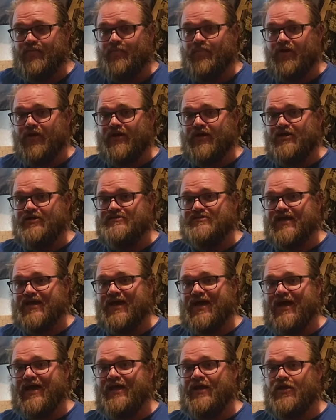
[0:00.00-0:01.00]
because I
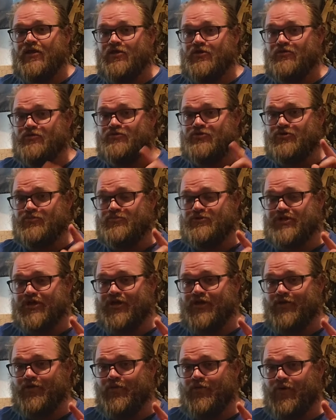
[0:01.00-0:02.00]
had a YouTube
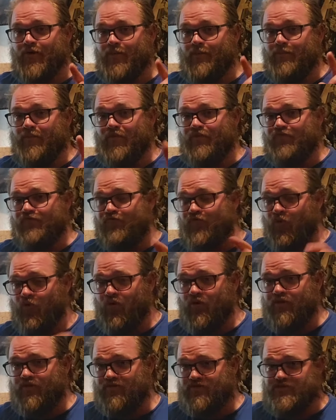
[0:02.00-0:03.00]
channel
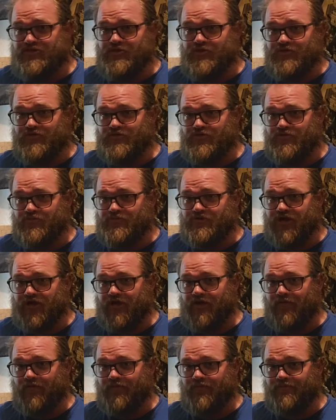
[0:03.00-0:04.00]
before this YouTube
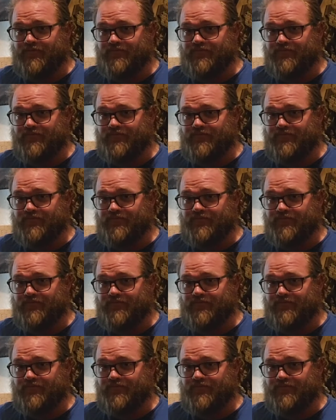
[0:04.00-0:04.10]
channel.